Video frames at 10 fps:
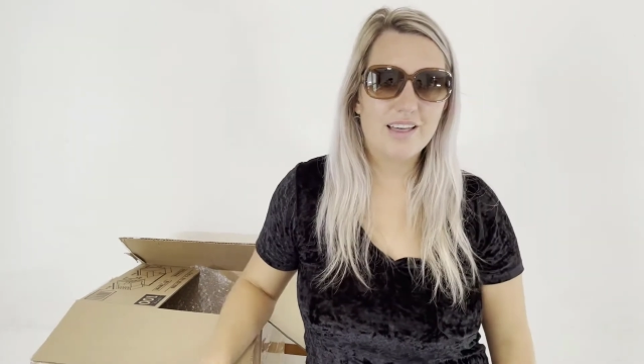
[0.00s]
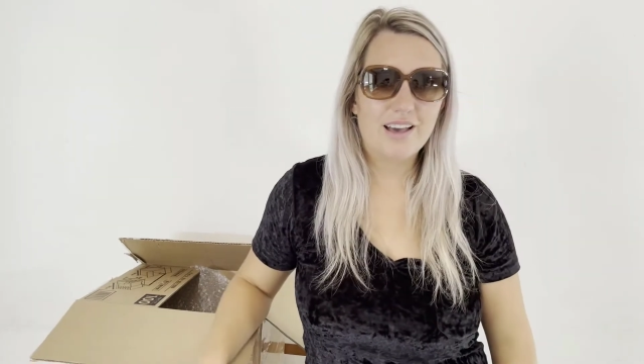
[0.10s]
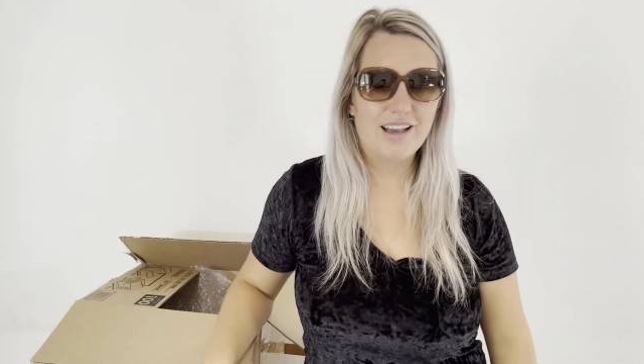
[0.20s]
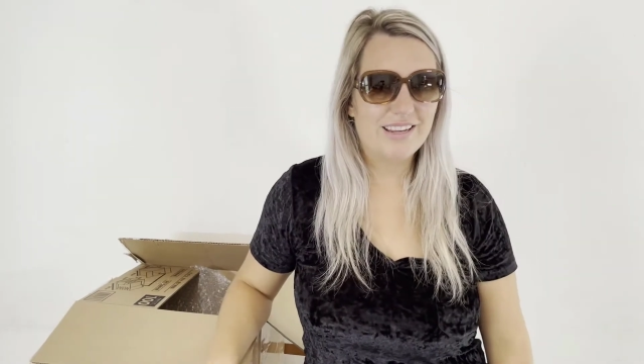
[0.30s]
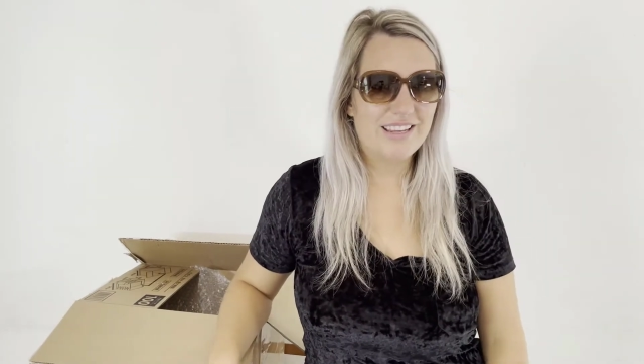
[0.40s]

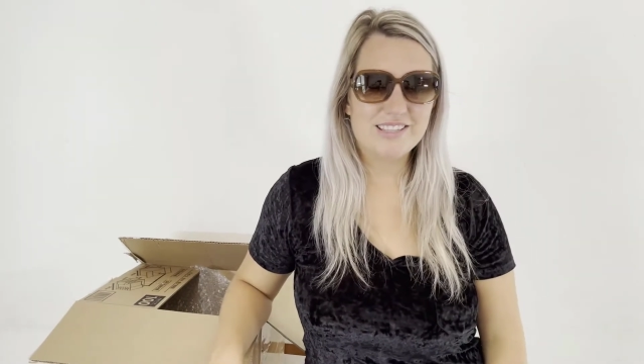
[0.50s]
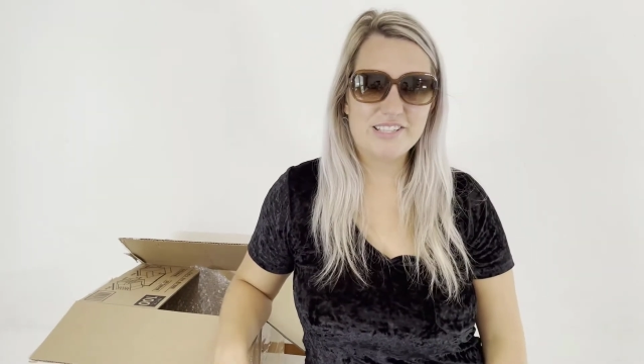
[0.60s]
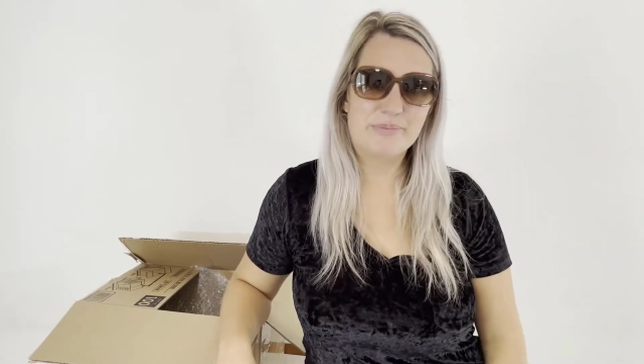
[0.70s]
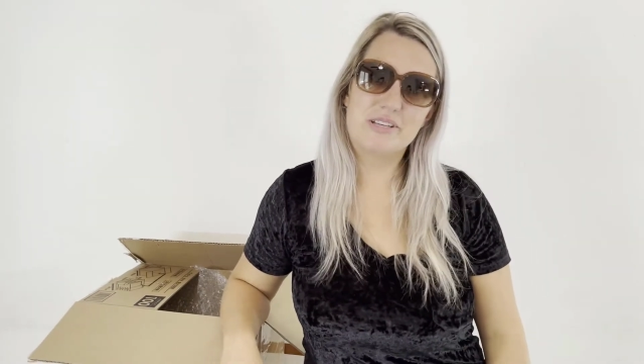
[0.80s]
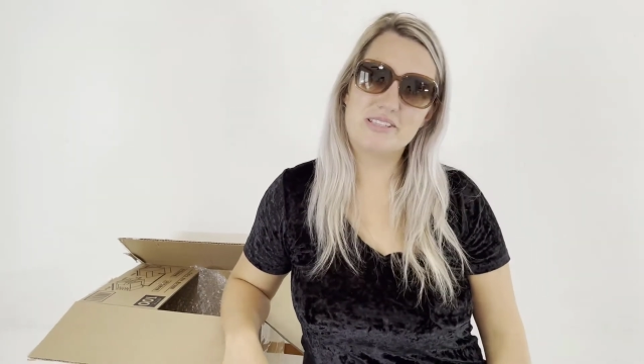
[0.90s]
I can't
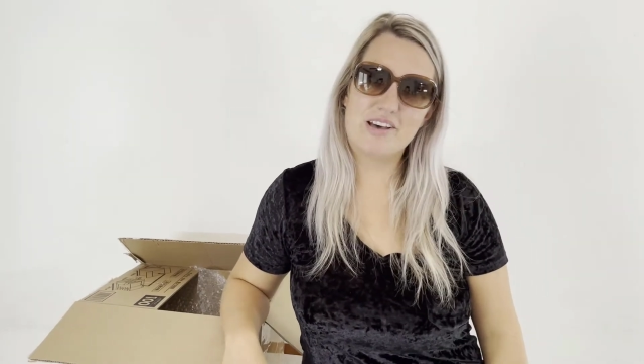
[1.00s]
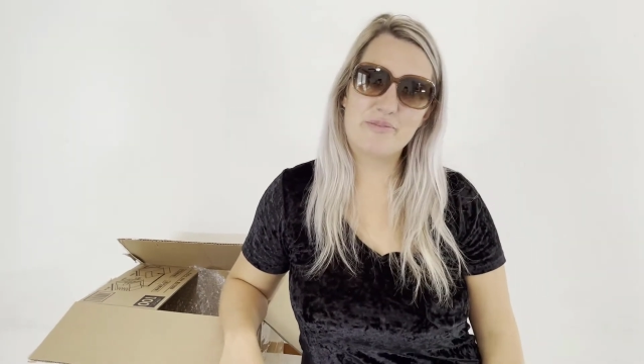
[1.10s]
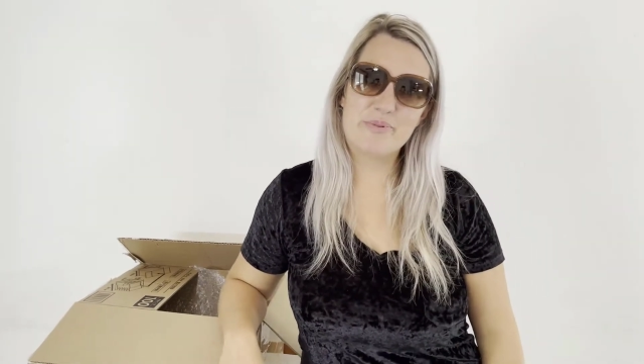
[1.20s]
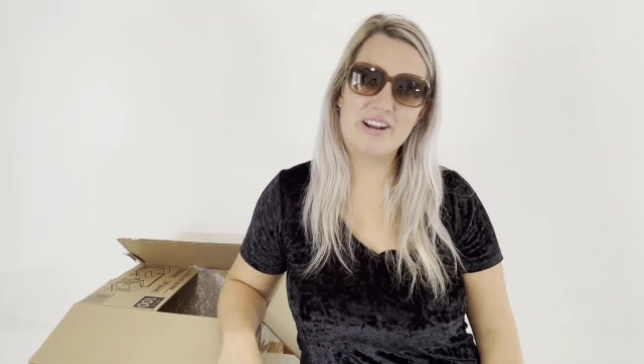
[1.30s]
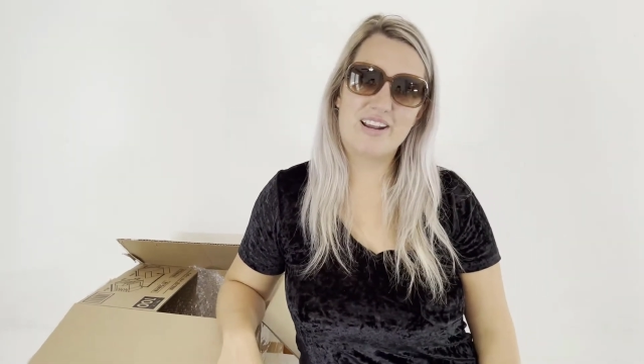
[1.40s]
see
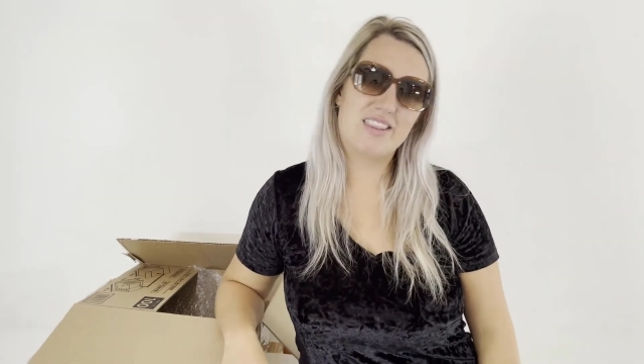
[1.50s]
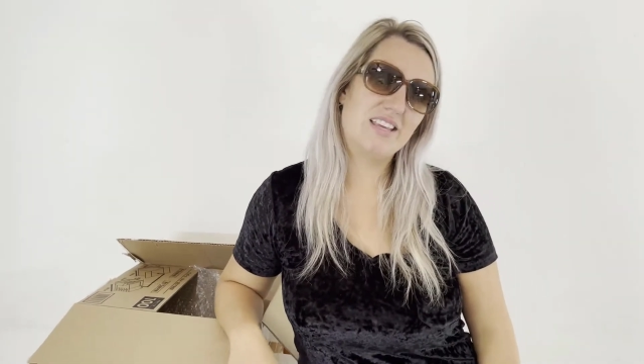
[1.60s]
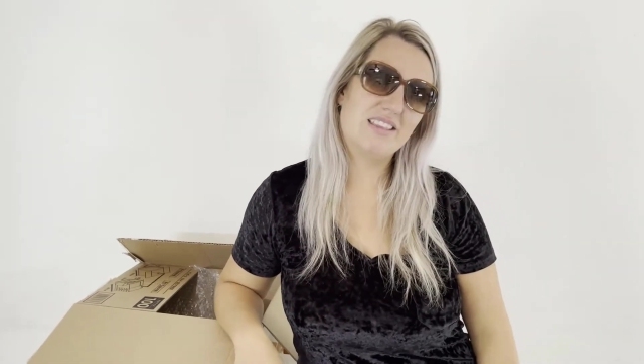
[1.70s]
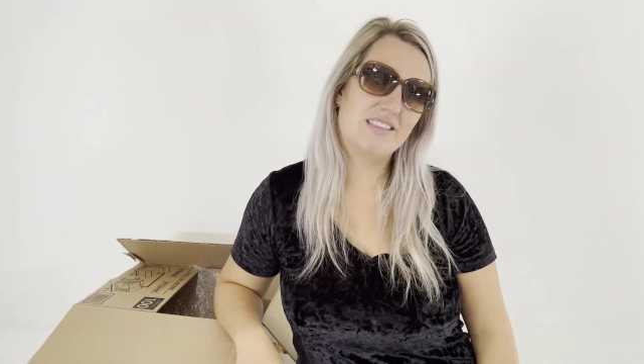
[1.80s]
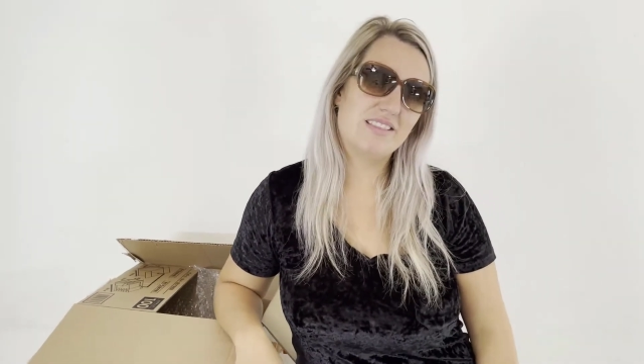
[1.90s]
myself, but I
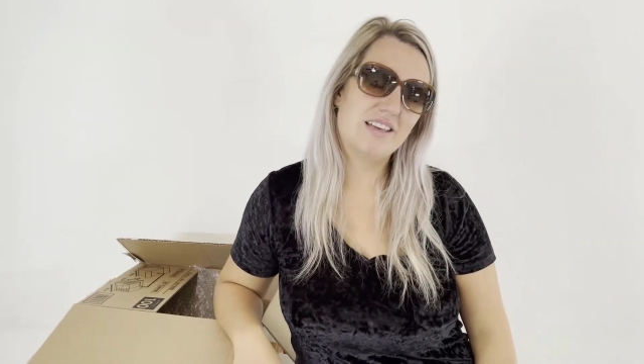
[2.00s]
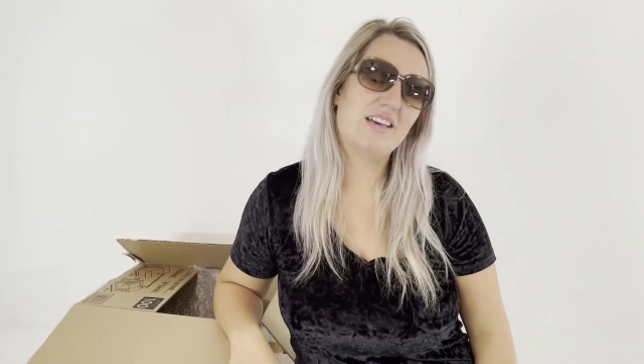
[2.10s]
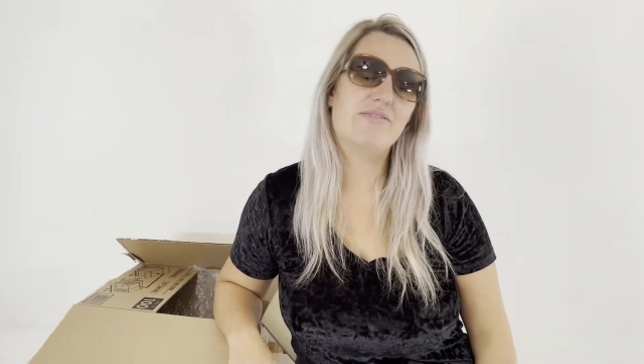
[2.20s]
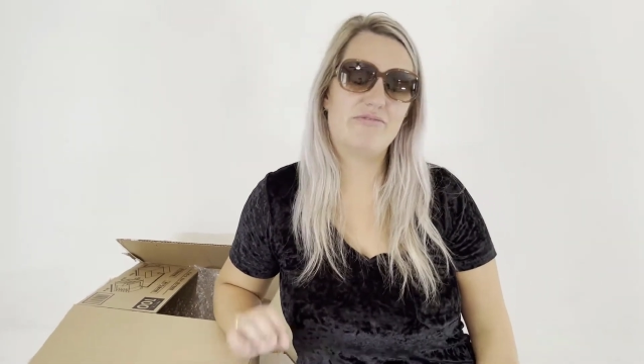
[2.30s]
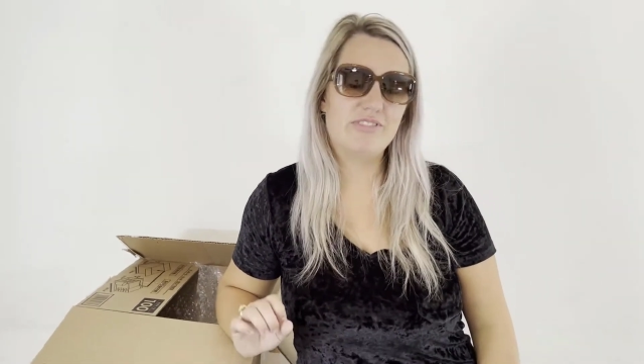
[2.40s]

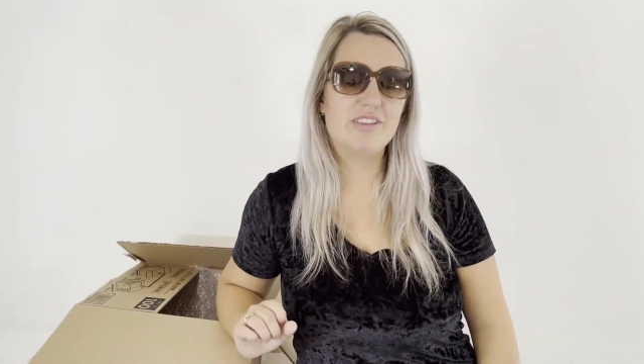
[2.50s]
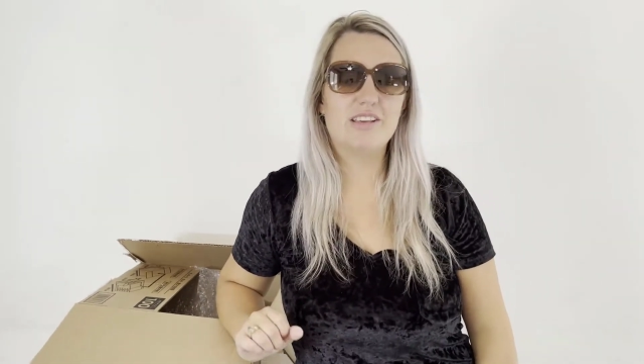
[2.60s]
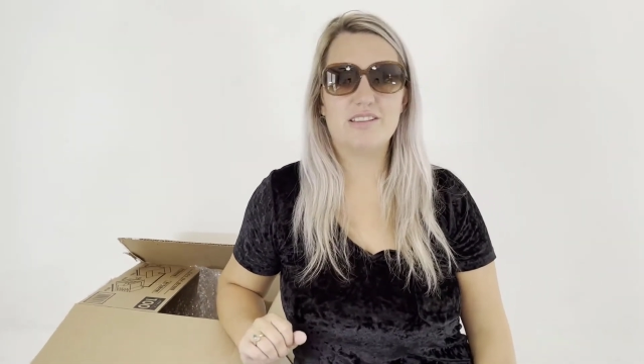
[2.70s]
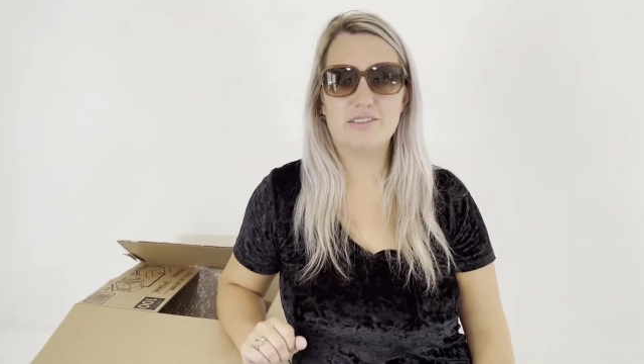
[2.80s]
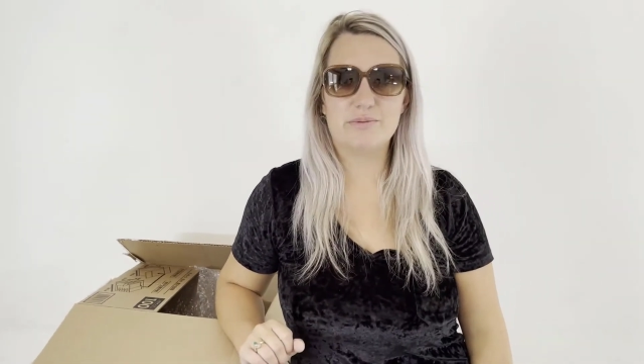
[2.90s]
feel
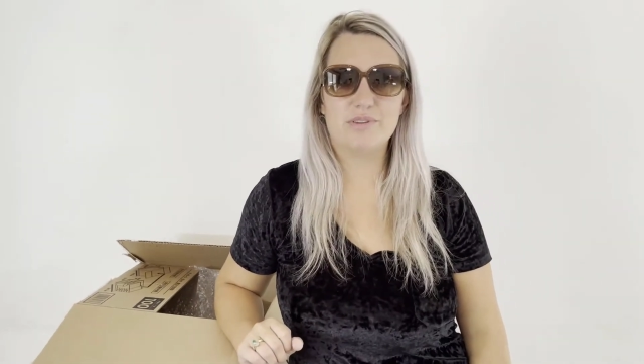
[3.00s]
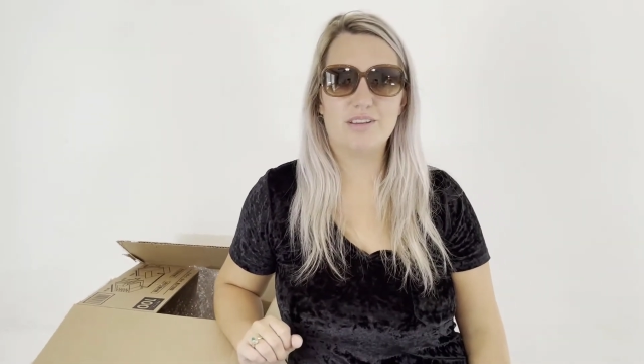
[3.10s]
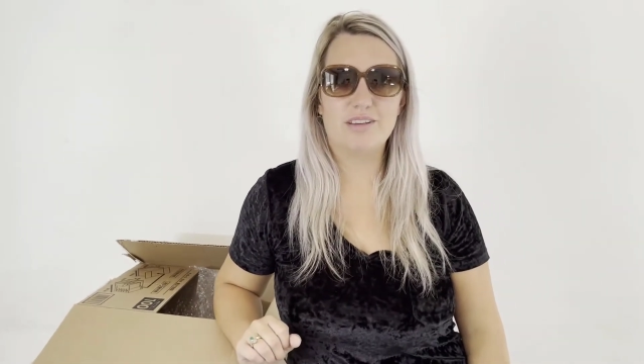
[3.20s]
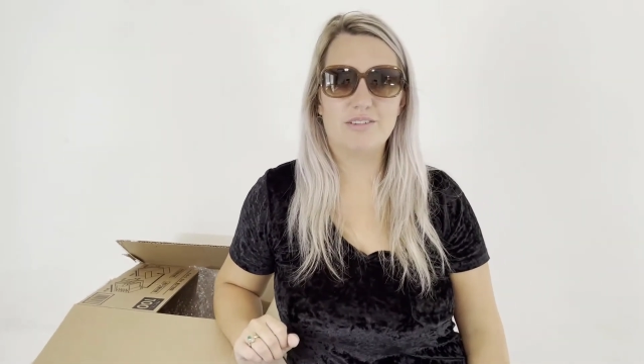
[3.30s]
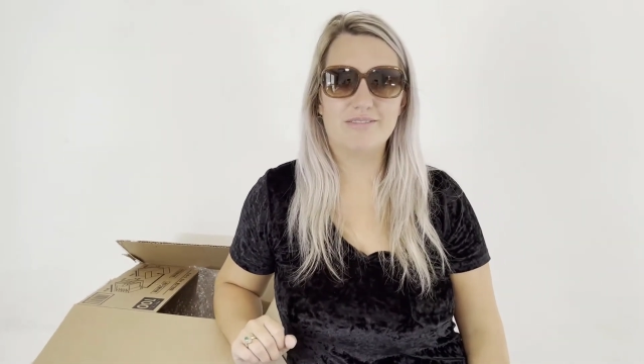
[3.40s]
like these are really
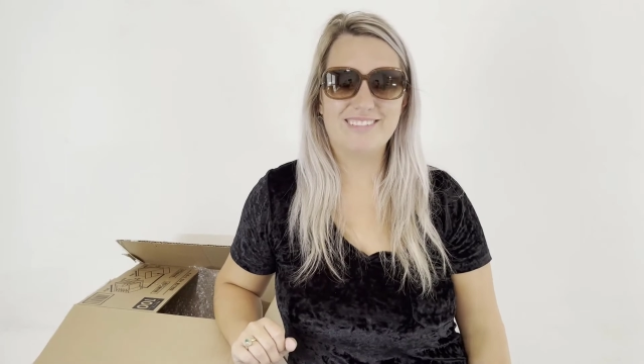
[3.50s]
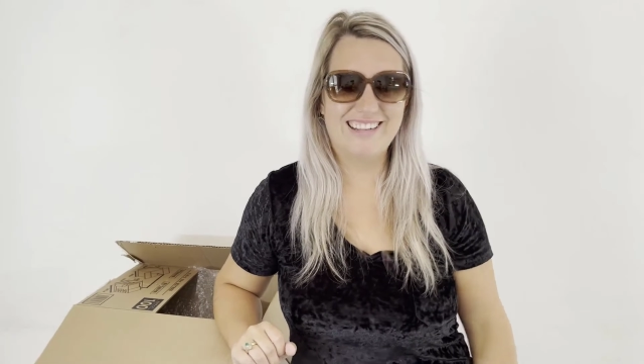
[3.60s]
cute.